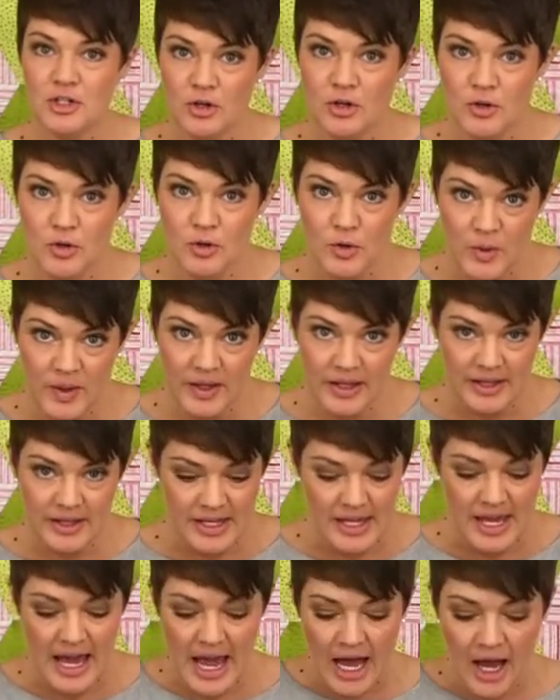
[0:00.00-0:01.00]
to show you
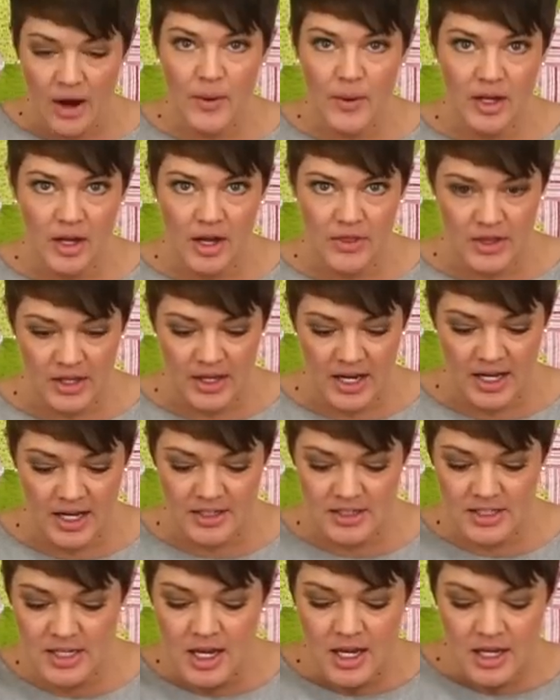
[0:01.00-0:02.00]
quickly how I got the
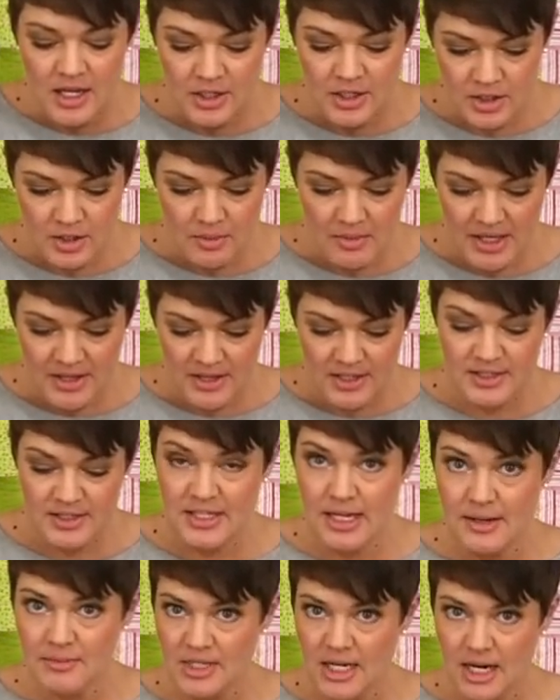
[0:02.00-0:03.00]
cuts to make the
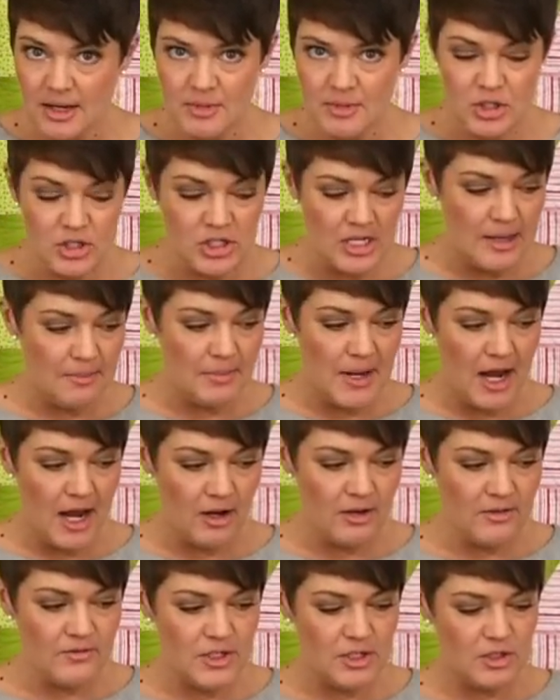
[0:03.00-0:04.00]
same diamond shape
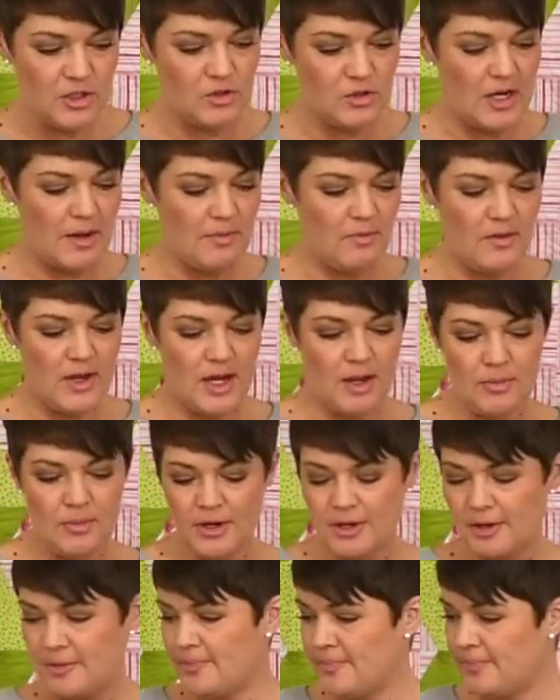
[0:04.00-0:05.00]
out of this striped
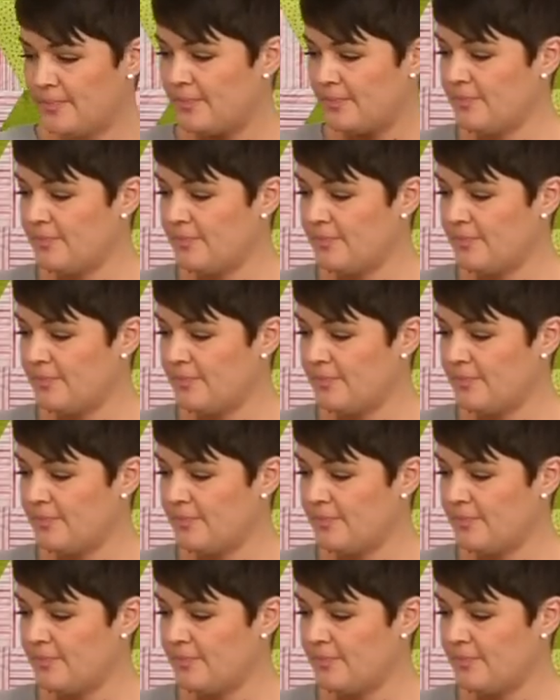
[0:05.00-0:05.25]
fabric.